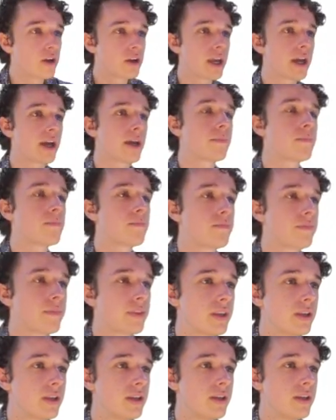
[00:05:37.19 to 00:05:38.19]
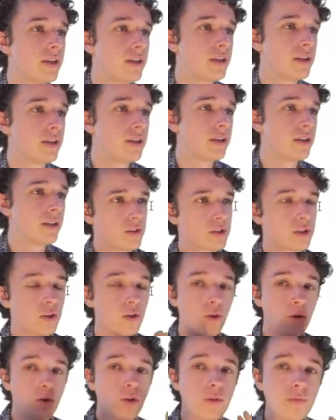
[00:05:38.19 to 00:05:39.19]
Okay, so
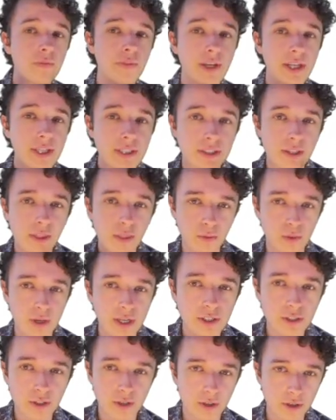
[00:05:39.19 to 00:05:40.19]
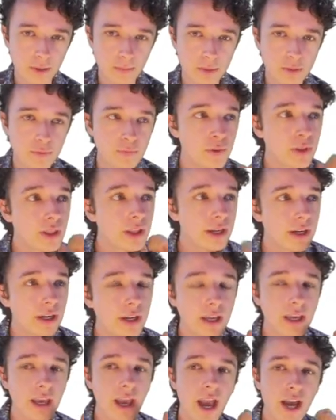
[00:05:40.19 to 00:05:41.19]
all of these three terms,
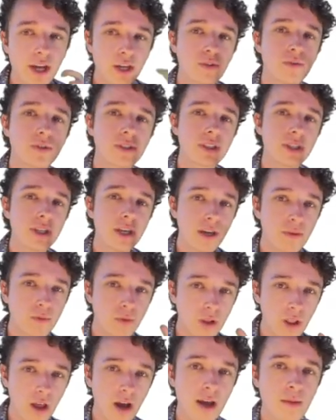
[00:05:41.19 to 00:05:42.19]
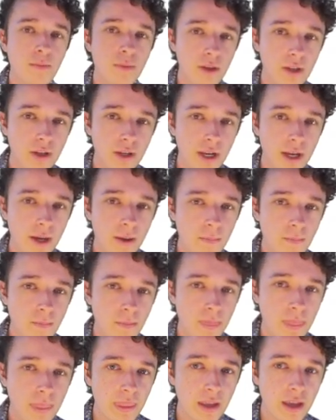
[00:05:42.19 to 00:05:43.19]
validity, accuracy, and reliability,
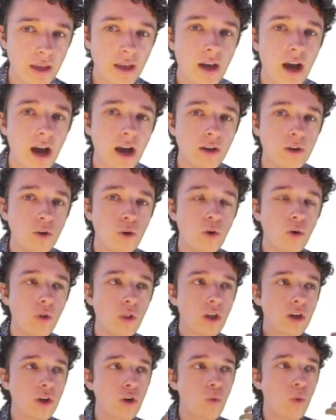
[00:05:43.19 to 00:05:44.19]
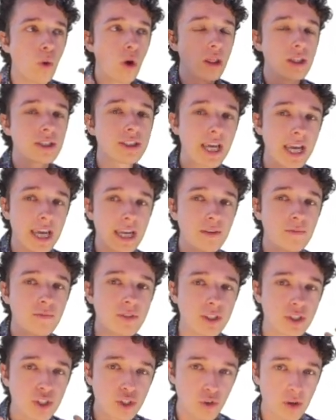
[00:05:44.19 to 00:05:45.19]
are all qualitative
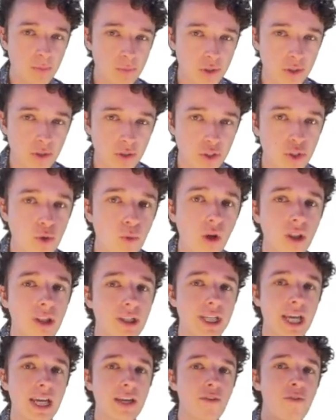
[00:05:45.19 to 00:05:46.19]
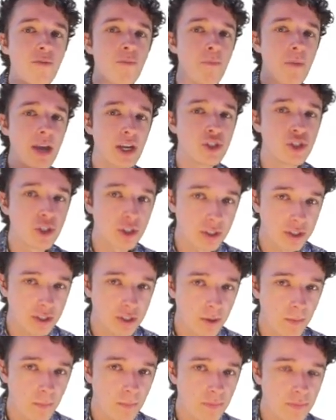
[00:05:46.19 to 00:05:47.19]
descriptions, qualitative
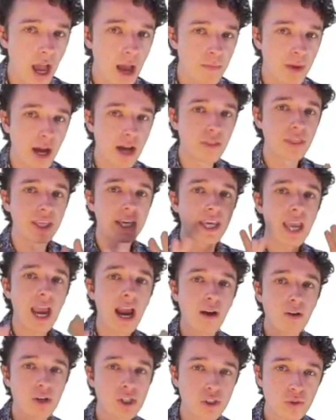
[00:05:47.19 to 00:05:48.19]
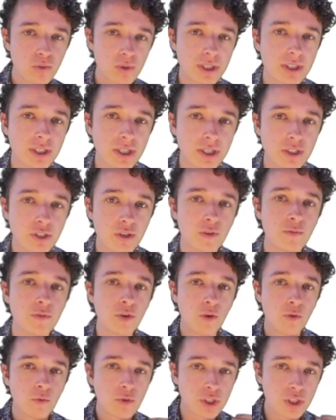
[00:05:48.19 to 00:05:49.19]
measures about the characteristics of
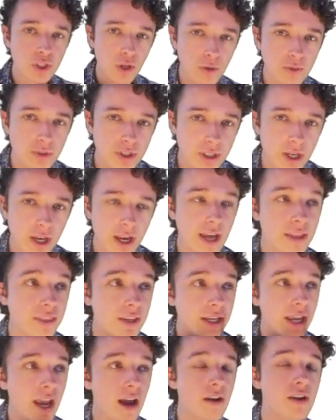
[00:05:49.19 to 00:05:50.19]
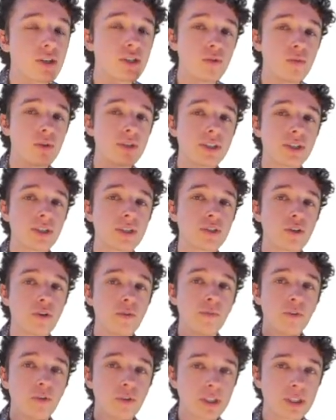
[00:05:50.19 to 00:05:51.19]
your results and the characteristics
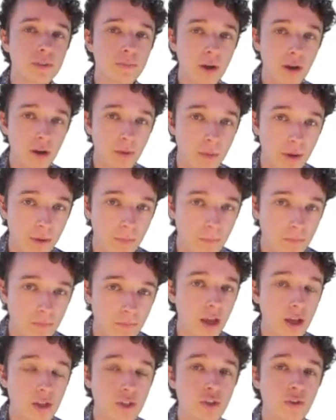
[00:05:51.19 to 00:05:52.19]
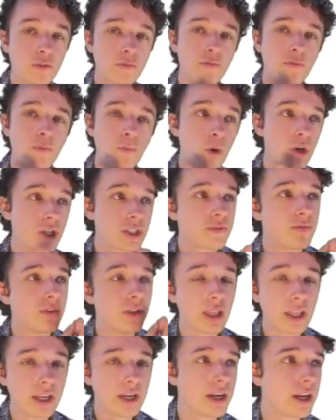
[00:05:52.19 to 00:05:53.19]
of your experiment. And so what is
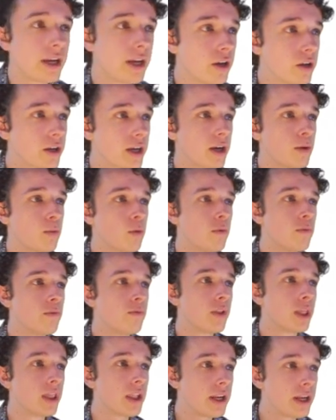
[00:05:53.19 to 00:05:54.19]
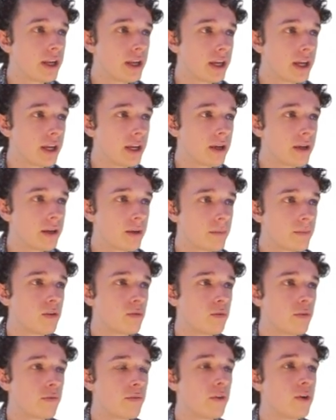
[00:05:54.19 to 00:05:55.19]
validity? Okay, well, validity
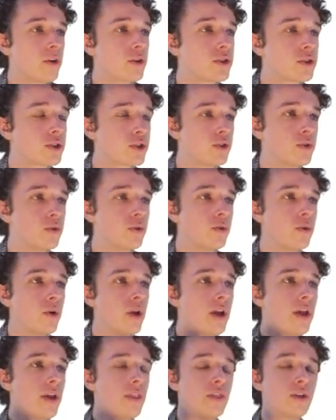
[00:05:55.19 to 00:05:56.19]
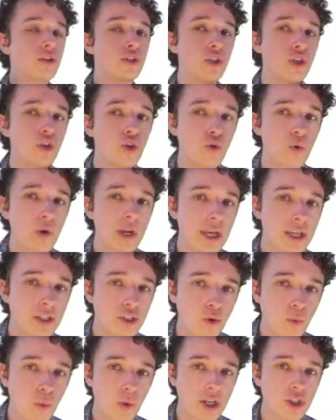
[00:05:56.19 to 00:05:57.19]
refers to the degree
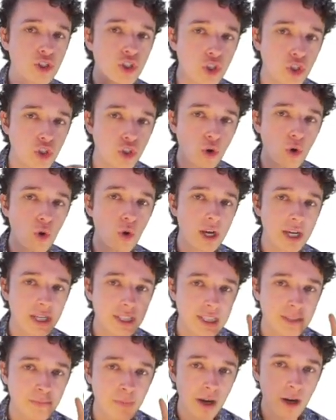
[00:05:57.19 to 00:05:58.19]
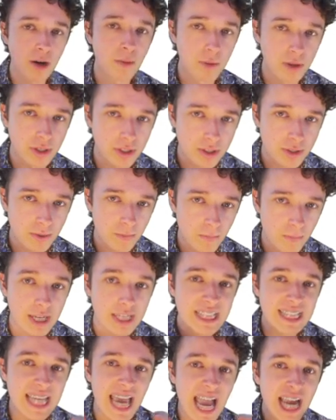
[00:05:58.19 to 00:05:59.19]
to which your experiment
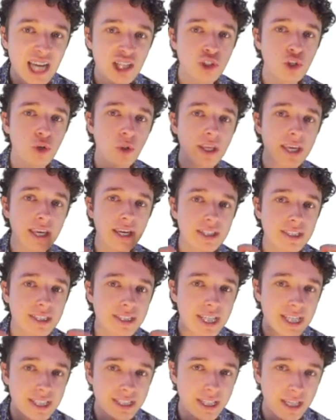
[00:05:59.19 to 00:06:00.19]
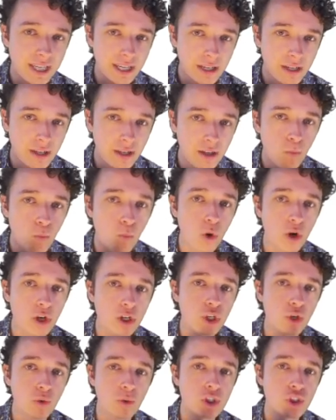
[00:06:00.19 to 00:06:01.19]
is actually assessing
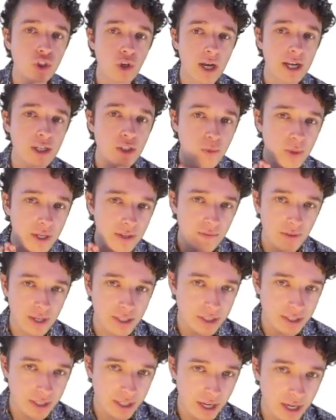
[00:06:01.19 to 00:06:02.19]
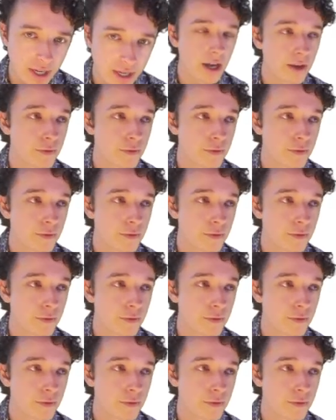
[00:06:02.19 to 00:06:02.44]
what you are trying to investigate.